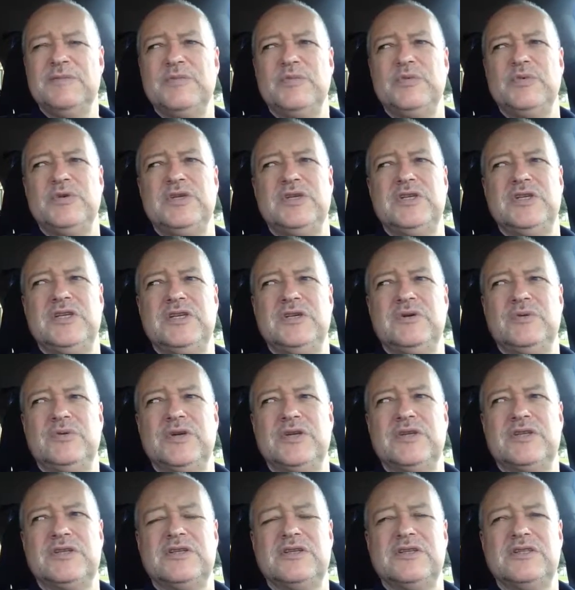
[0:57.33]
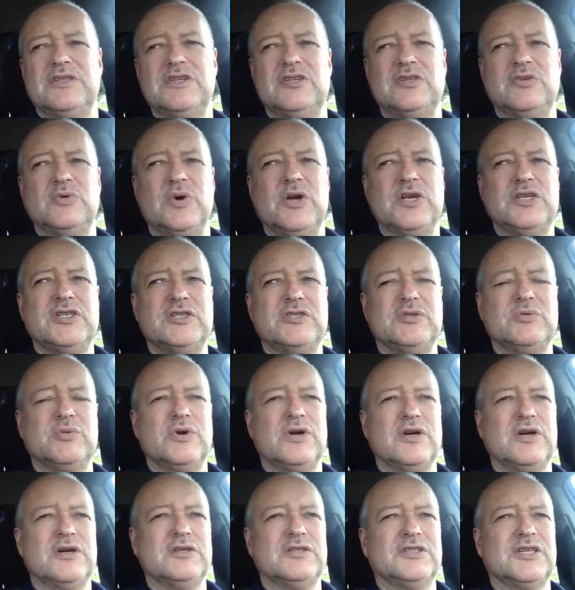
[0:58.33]
when you deal with situations
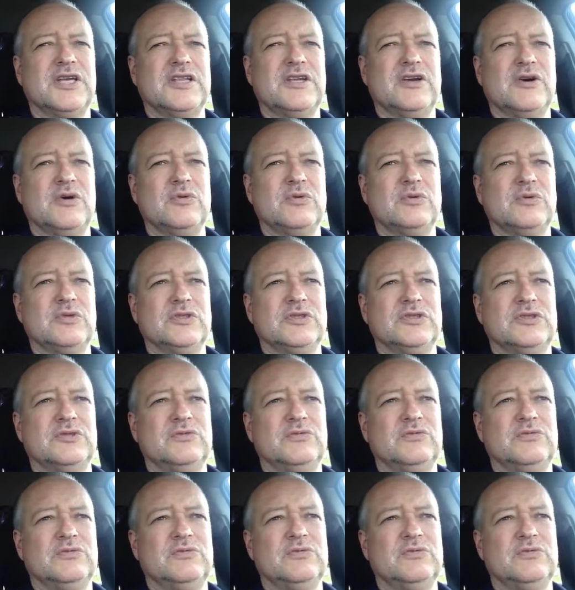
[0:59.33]
where, say, the owner is